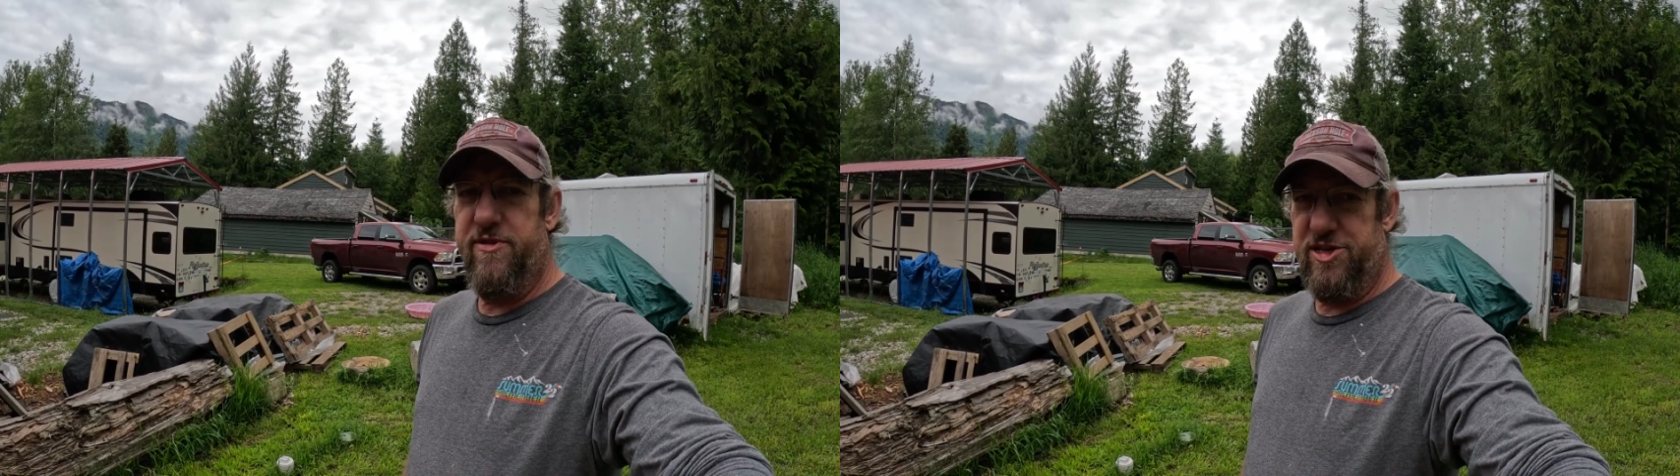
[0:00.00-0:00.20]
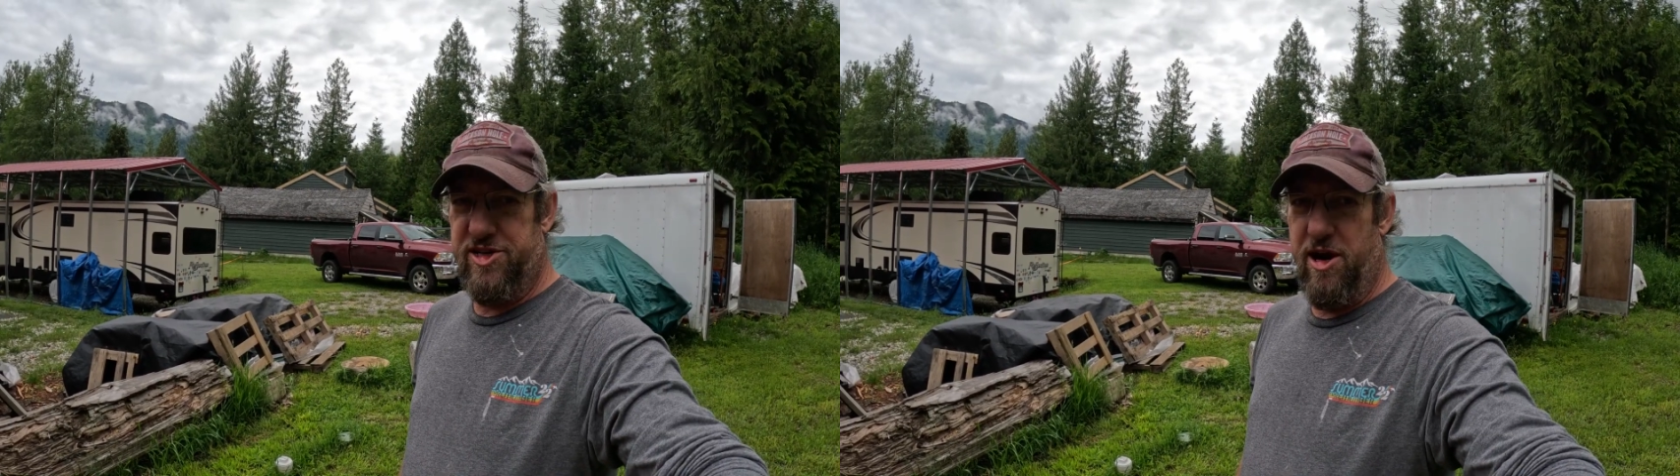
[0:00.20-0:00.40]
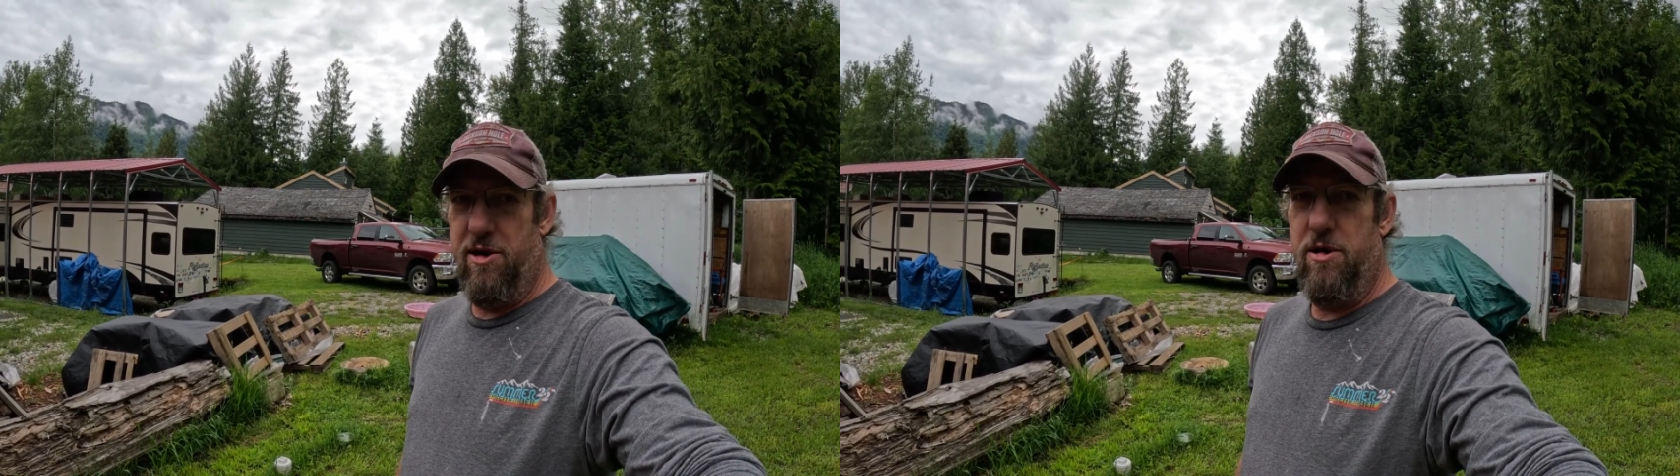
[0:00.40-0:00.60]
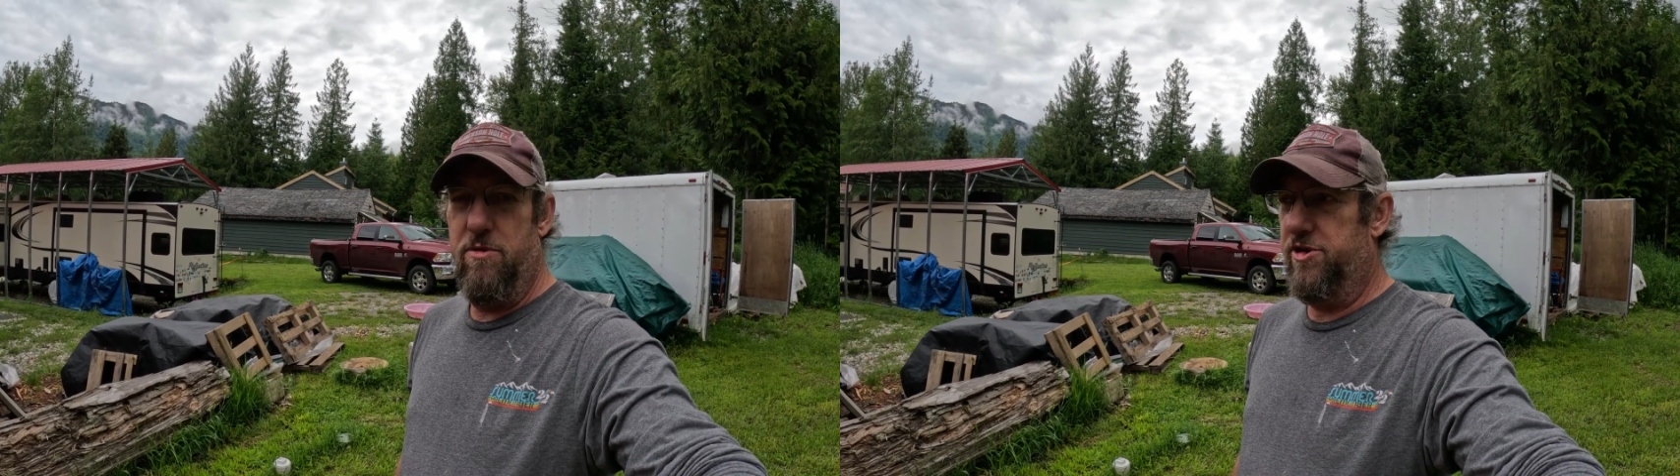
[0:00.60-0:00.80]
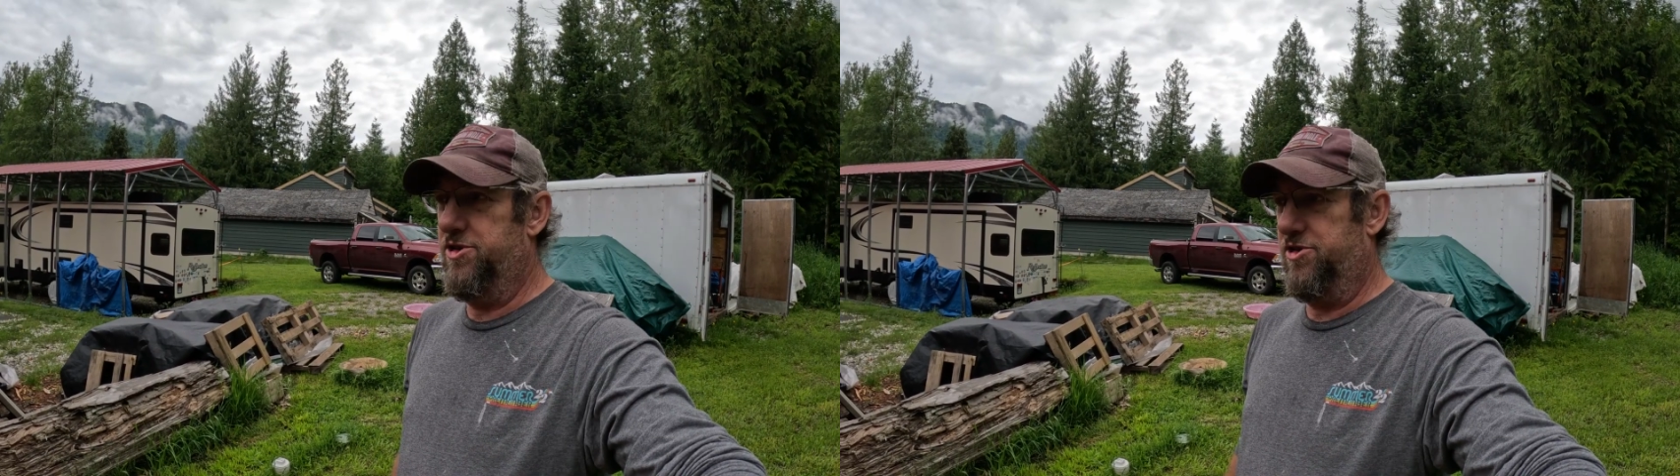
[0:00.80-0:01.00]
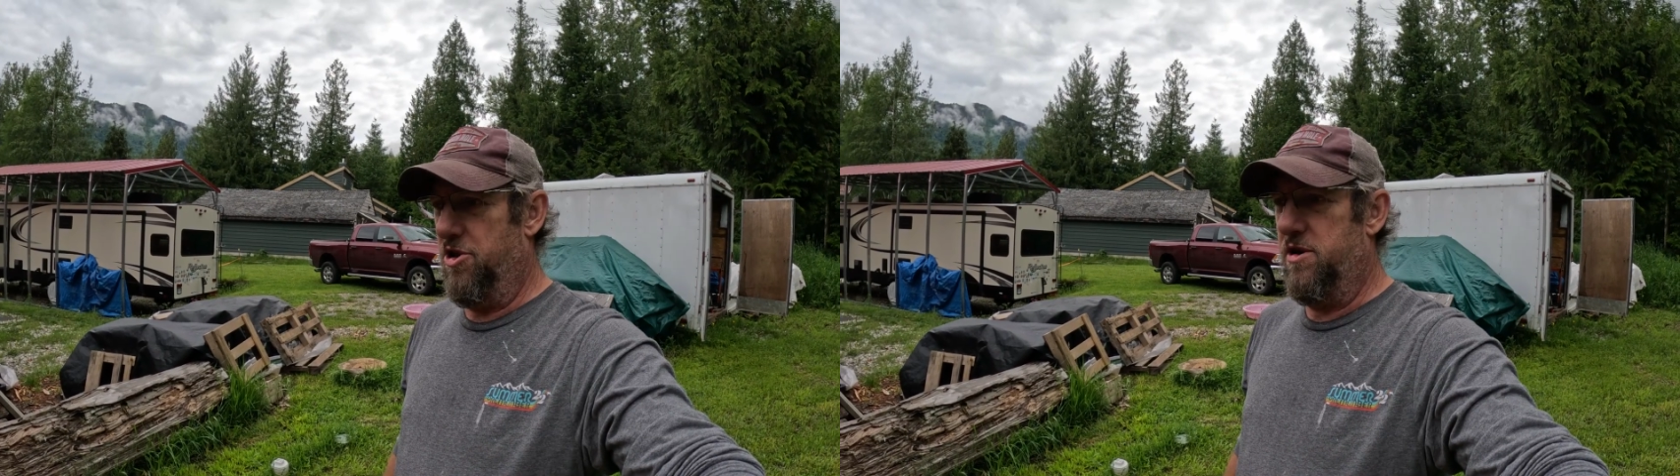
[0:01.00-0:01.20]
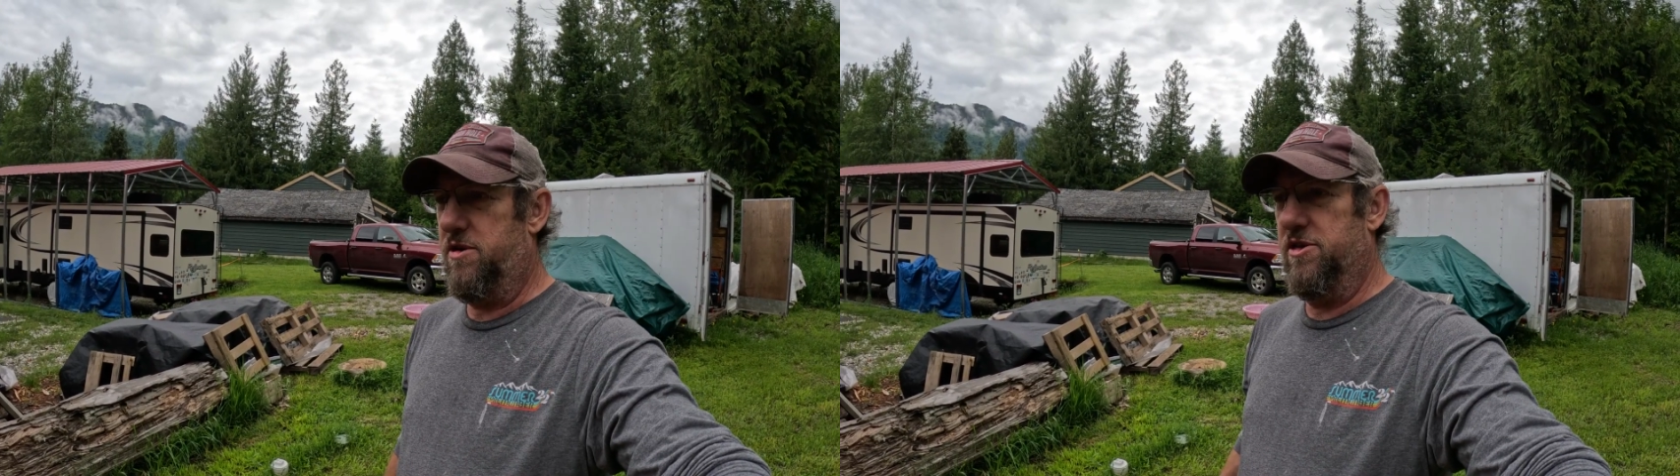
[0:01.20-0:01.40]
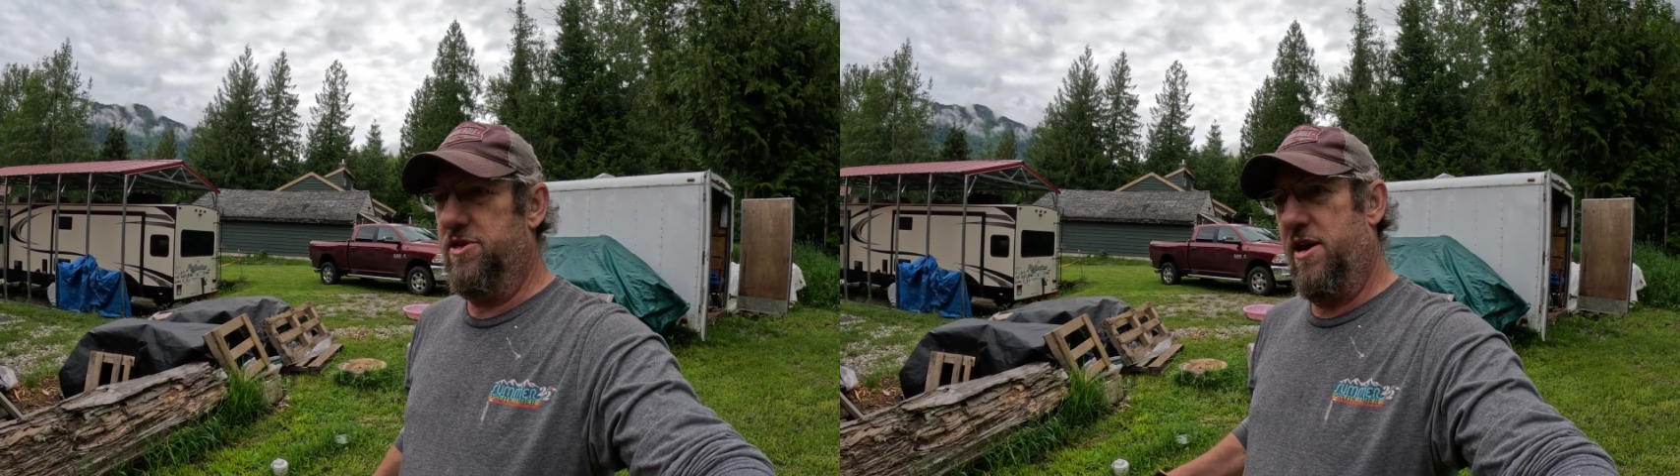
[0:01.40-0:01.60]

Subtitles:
of it's cedar, which is good because